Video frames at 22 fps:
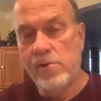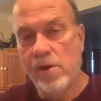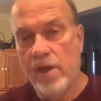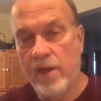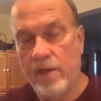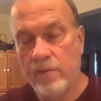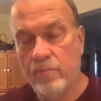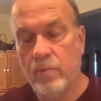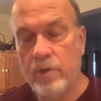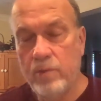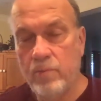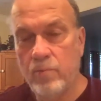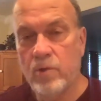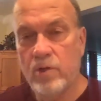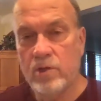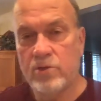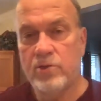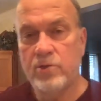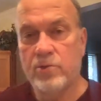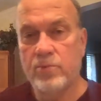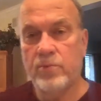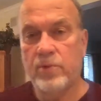And we want
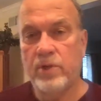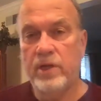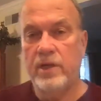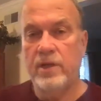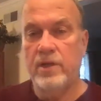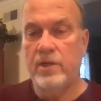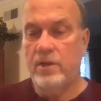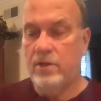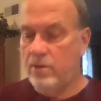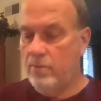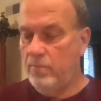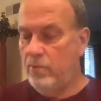to read the